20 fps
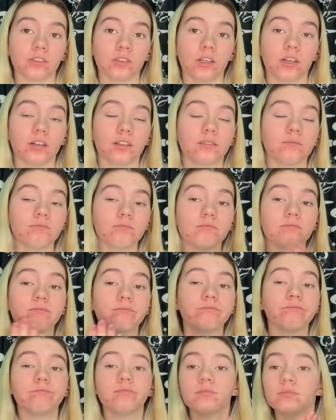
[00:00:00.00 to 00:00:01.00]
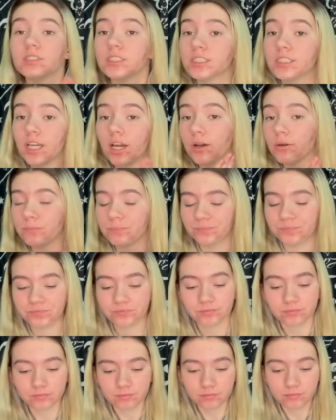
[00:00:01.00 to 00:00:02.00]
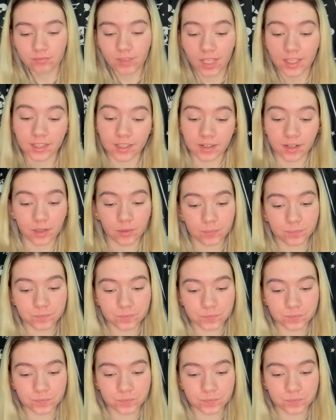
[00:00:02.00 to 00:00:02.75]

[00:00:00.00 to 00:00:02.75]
long. So, you know,